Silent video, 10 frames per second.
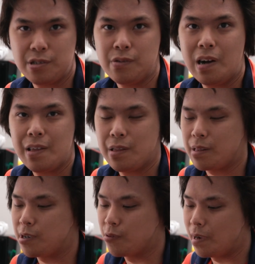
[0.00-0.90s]
this shoe. I
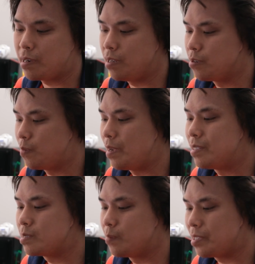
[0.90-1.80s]
think the gray
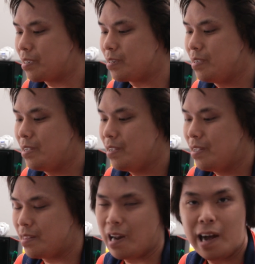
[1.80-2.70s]
colorway is something
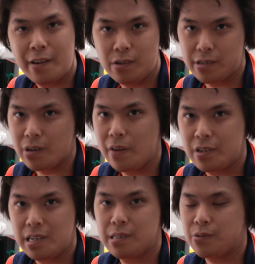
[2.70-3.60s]
that I really
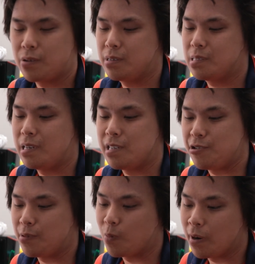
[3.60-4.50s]
gravitate towards, and
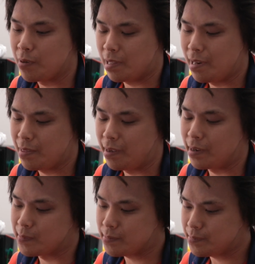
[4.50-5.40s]
you can wear it with
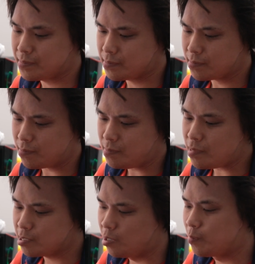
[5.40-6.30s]
anything.
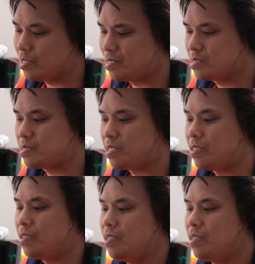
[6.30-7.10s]
So I'm glad to see